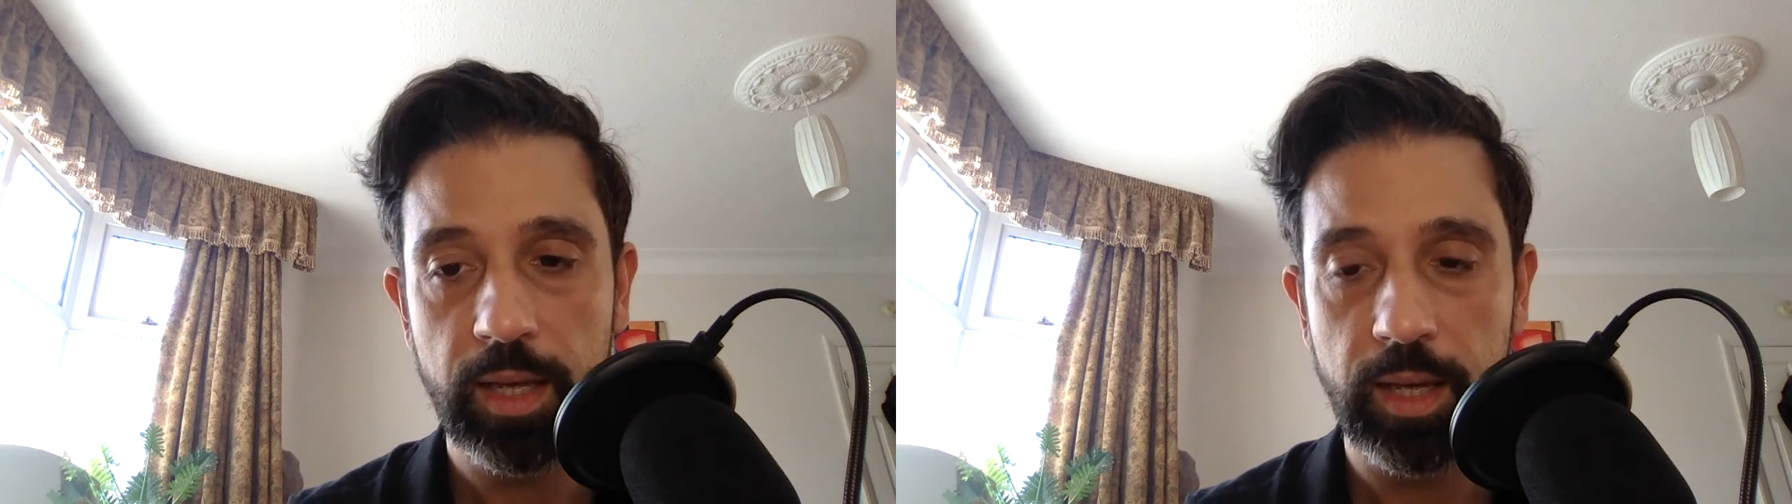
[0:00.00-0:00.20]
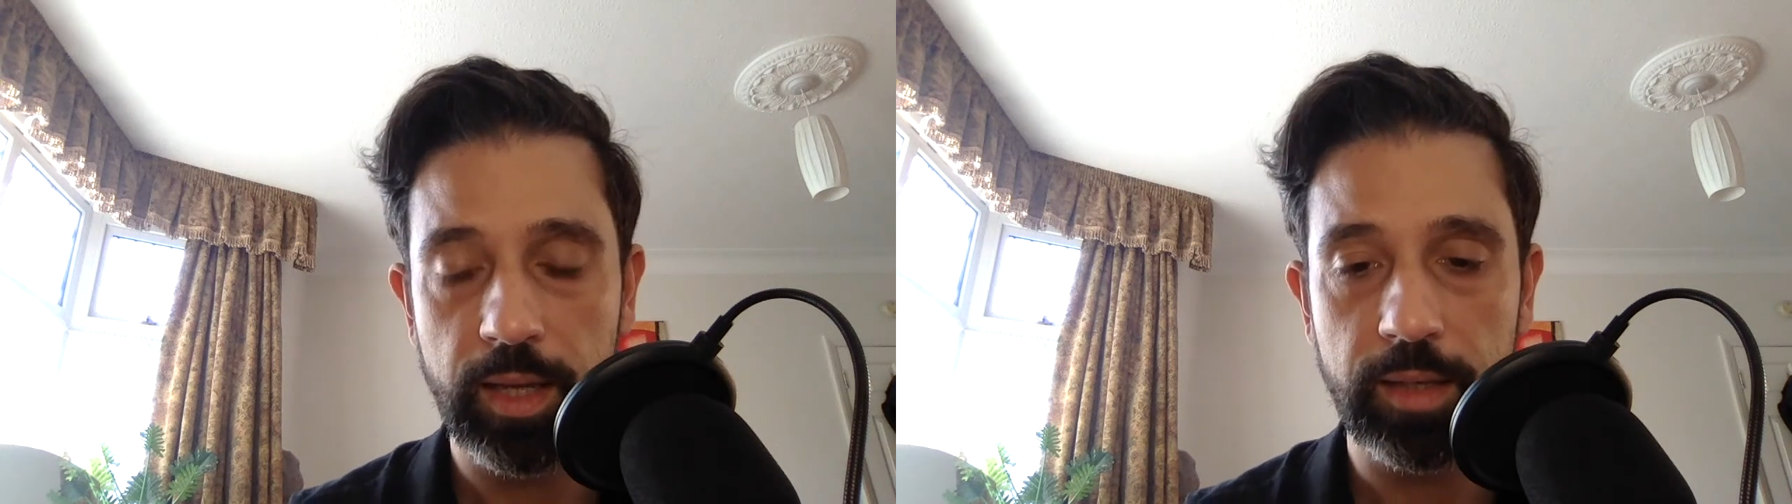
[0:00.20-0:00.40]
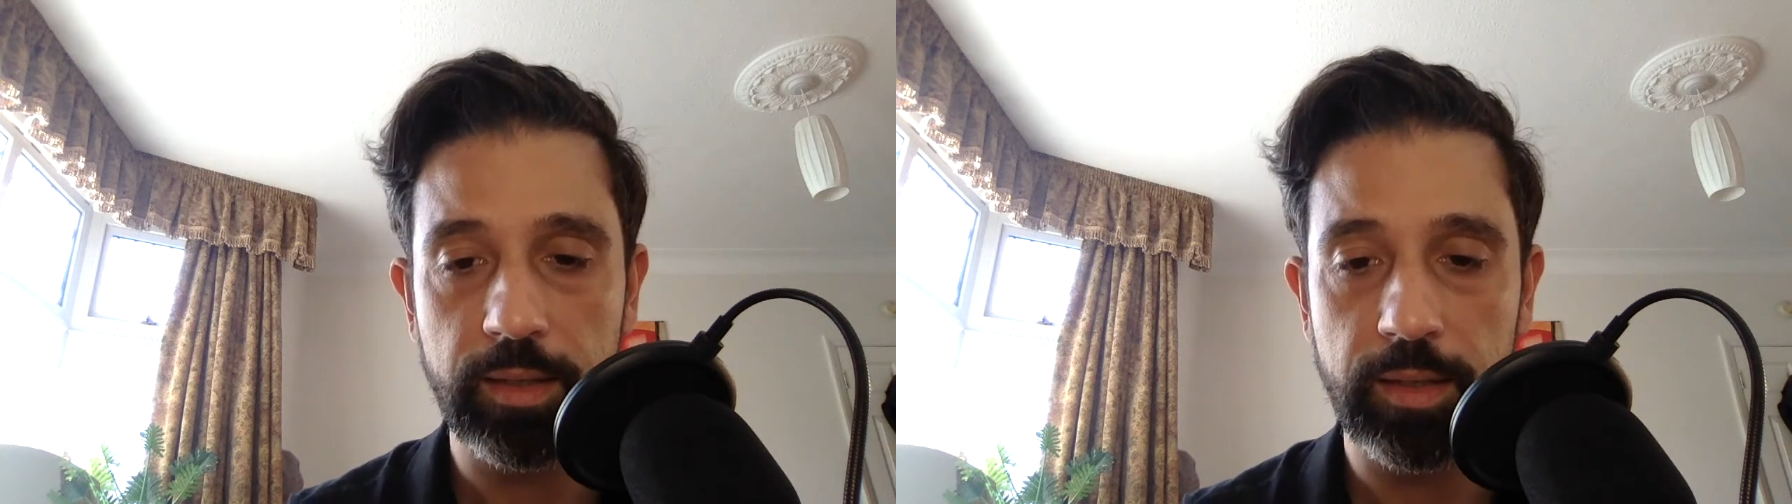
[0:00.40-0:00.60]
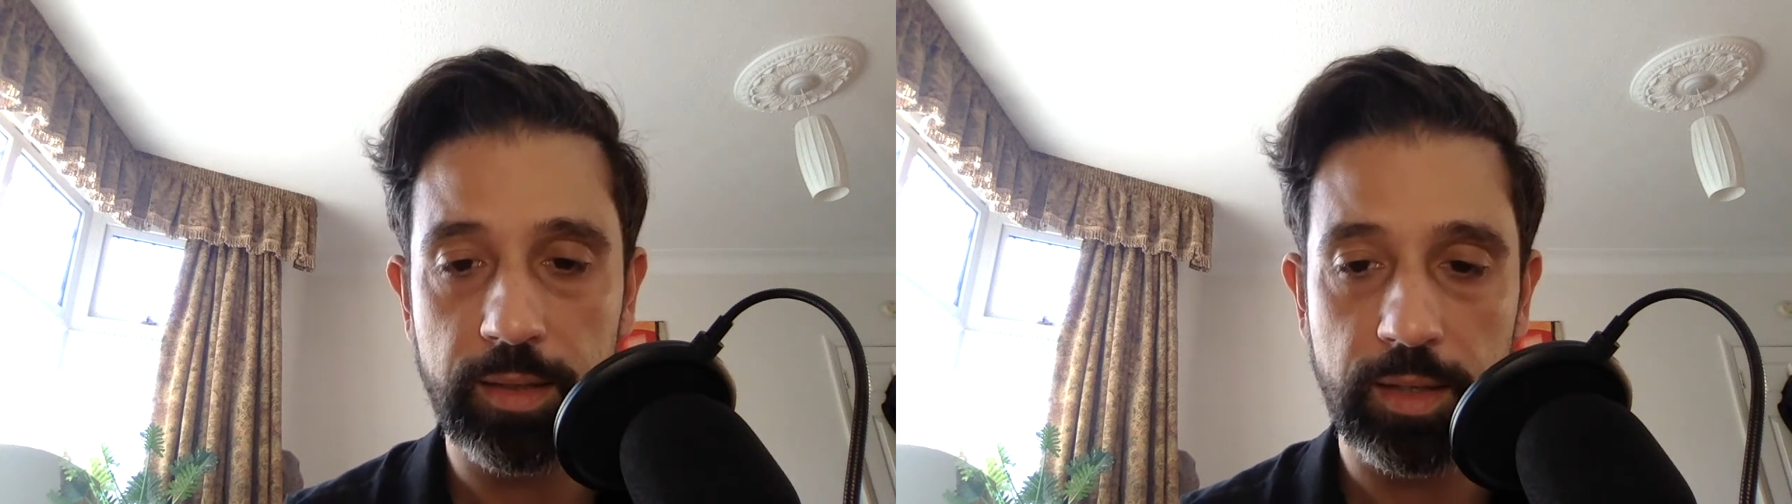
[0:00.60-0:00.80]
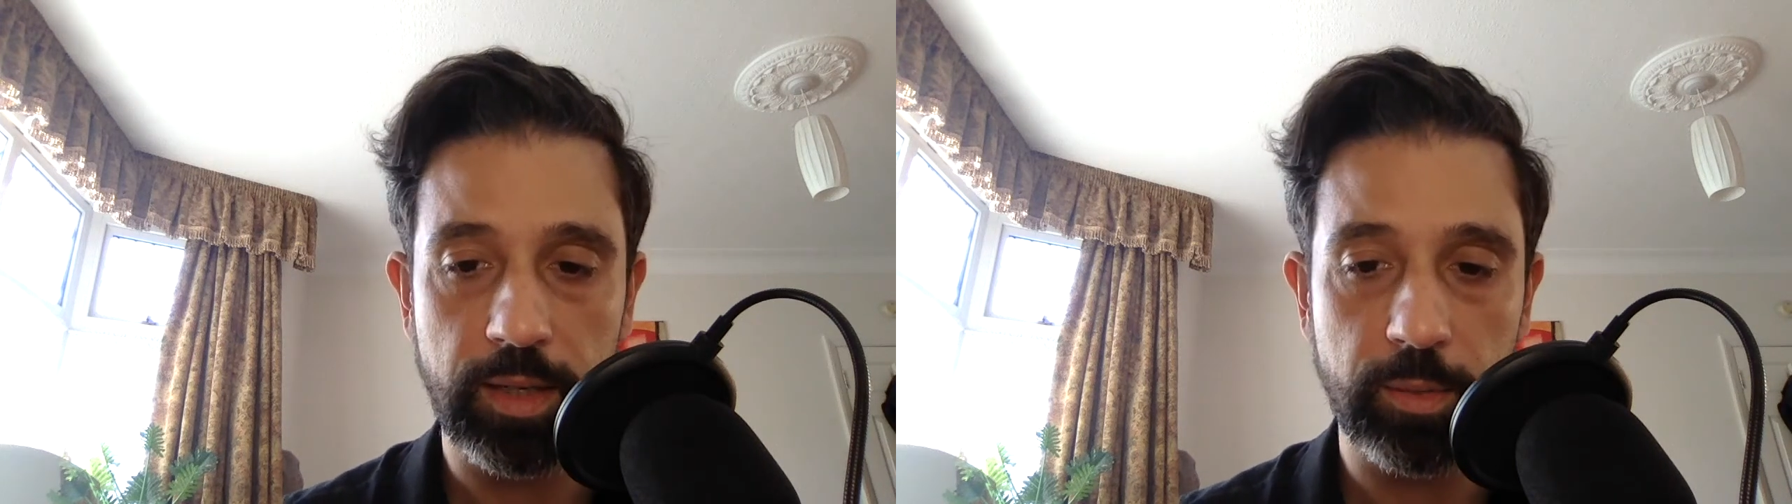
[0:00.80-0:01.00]
And
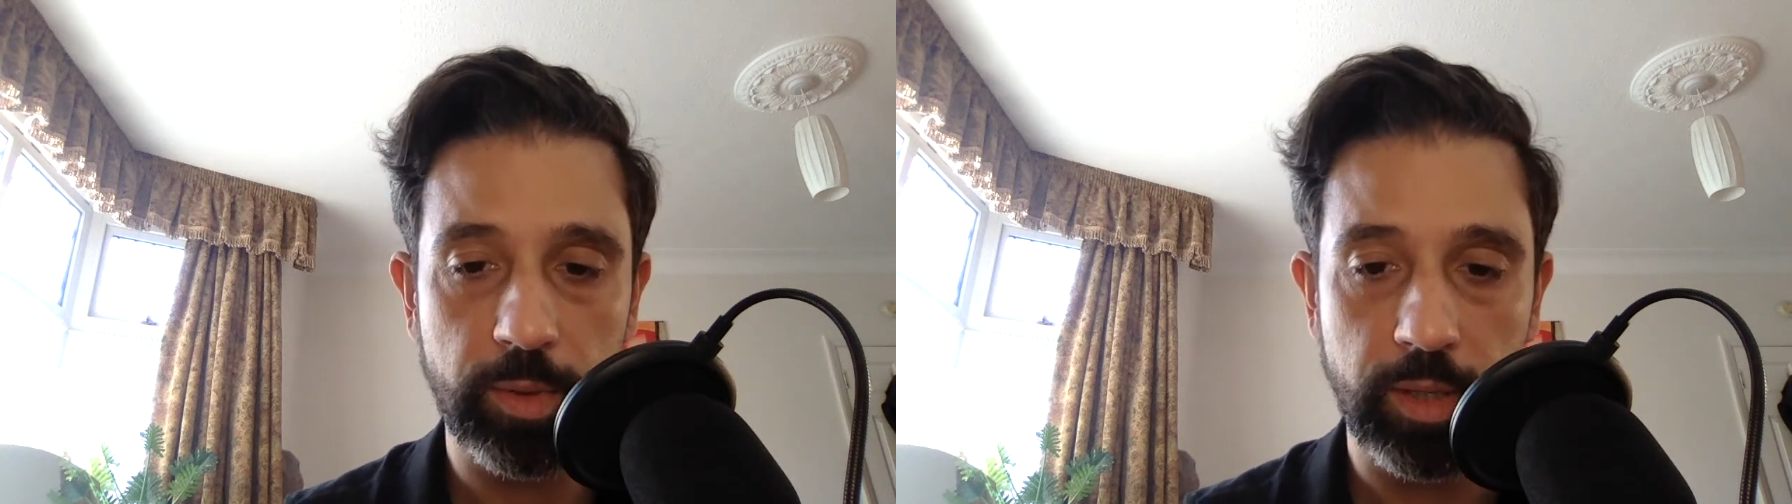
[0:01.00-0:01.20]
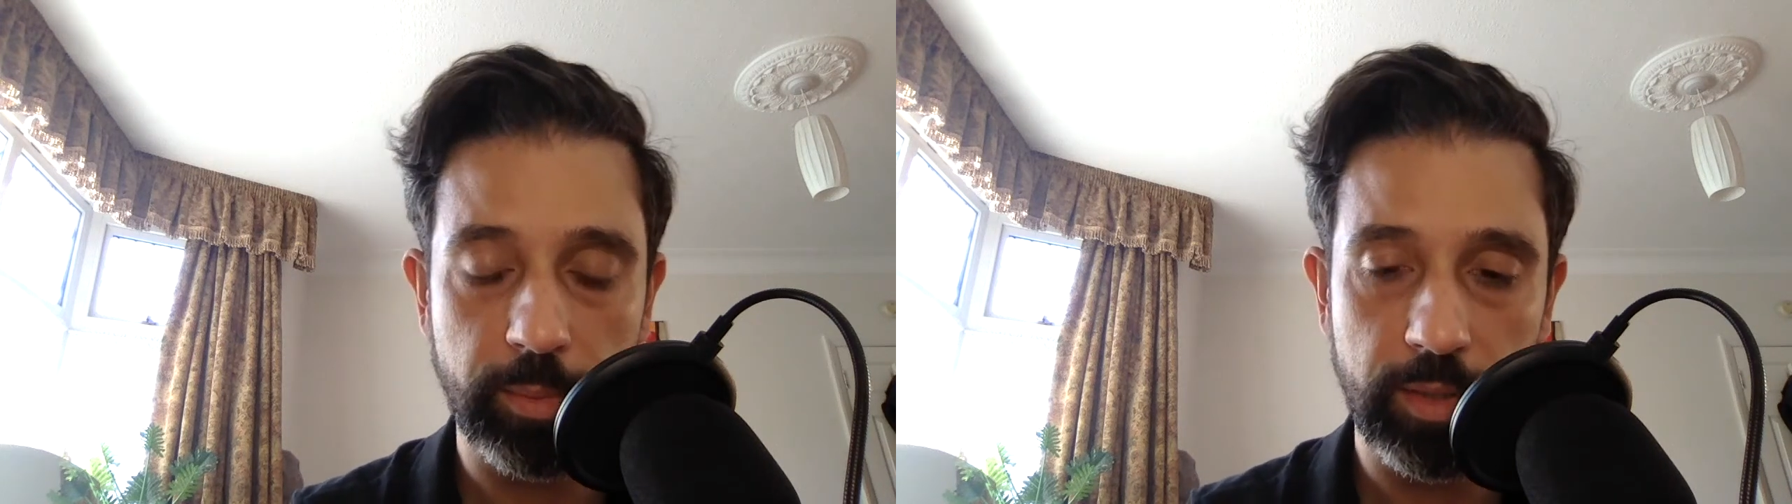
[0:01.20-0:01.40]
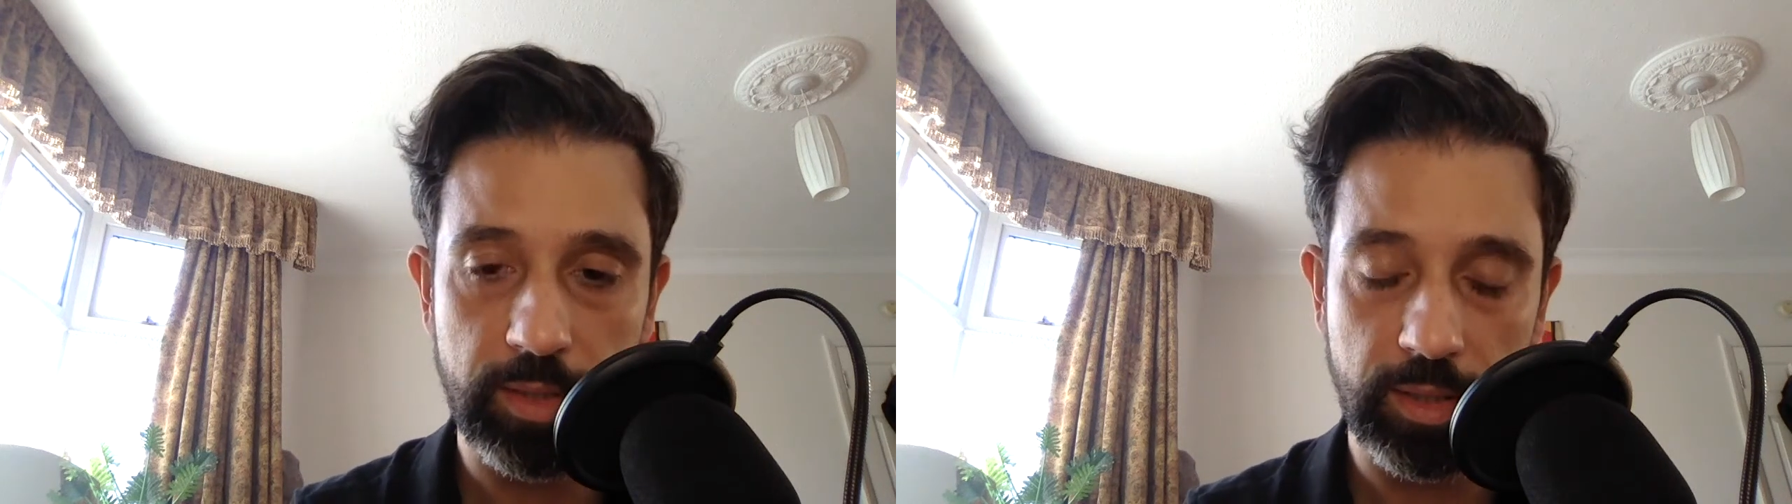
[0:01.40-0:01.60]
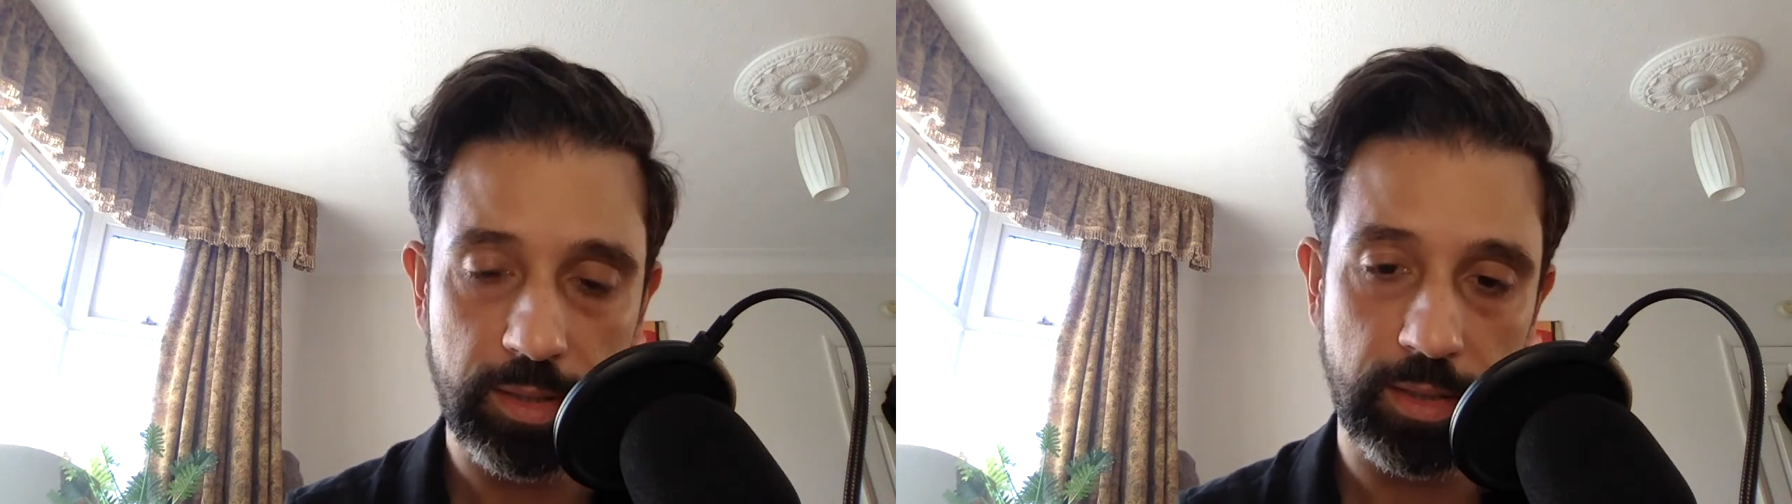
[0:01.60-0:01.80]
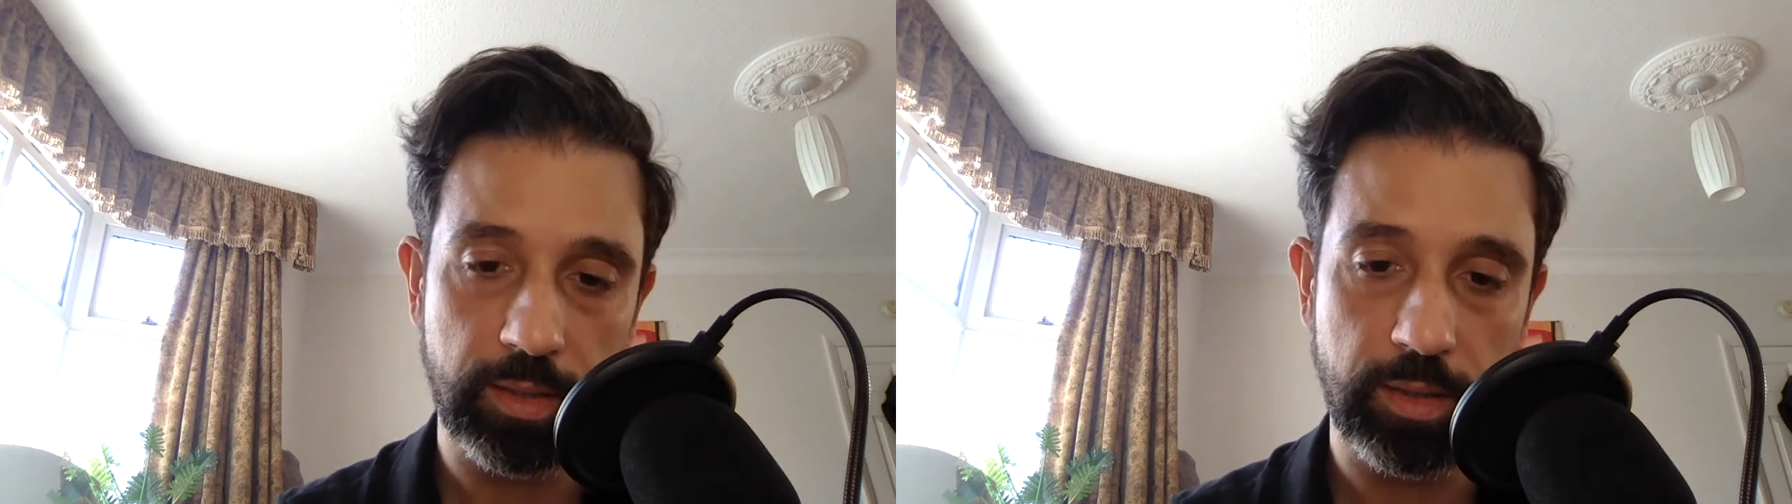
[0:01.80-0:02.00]
we're going to be
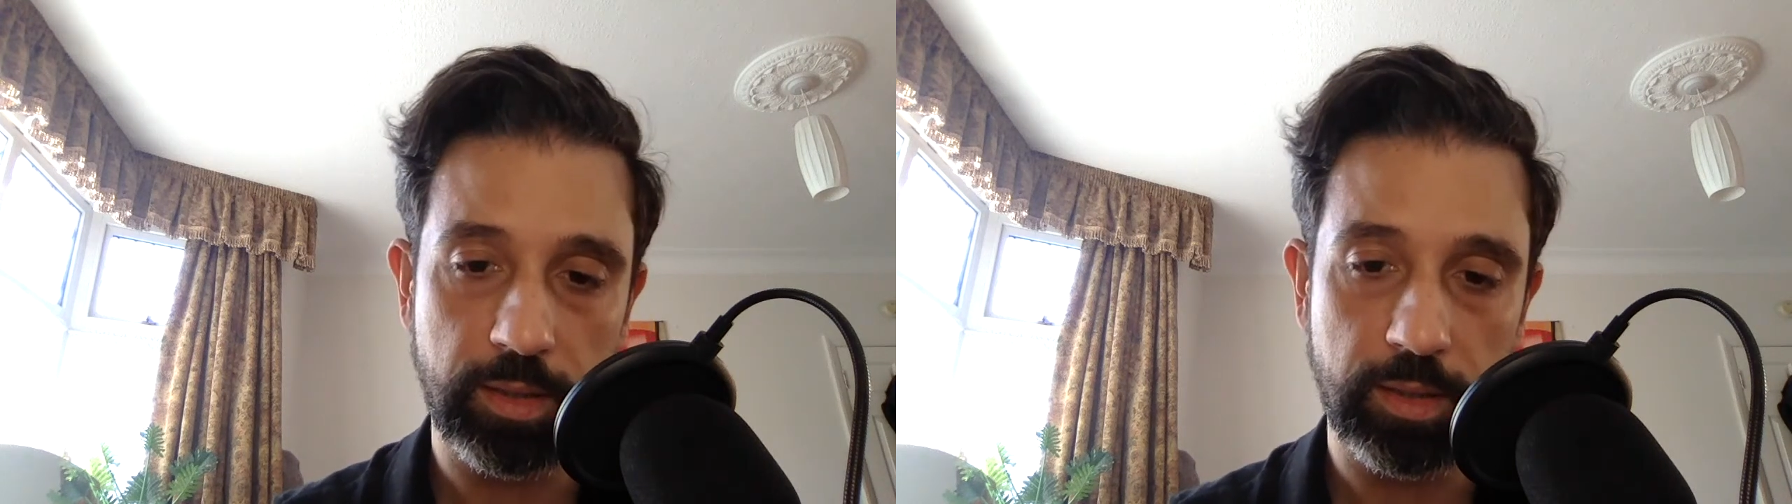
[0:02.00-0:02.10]
discussing